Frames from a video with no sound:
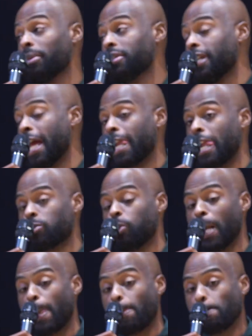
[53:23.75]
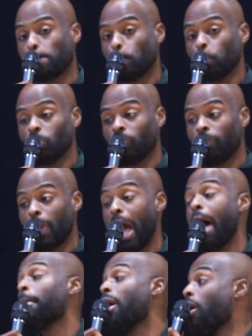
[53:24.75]
me to that, guess what?
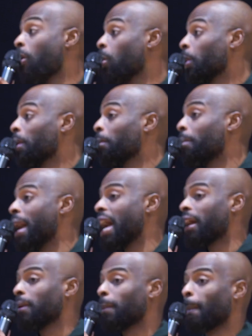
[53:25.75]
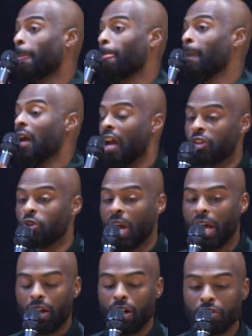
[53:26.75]
I'm going to hold them back. And you
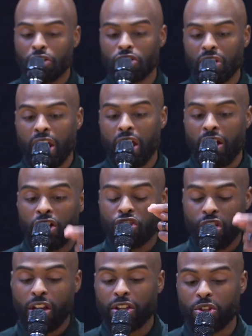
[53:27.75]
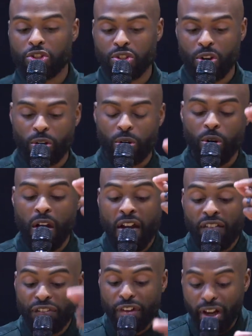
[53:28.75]
got to understand, check your circle,
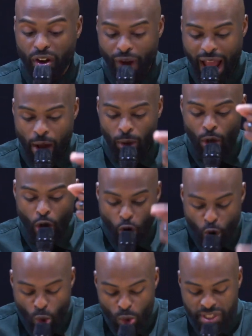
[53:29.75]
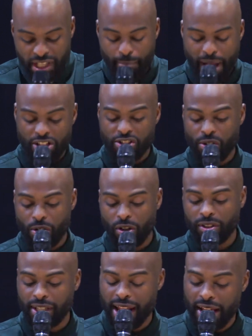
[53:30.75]
figure out who's in my circle
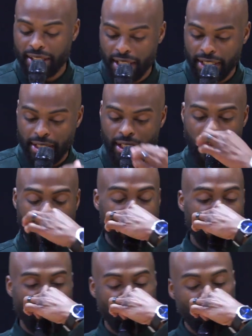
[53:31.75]
that I need to let go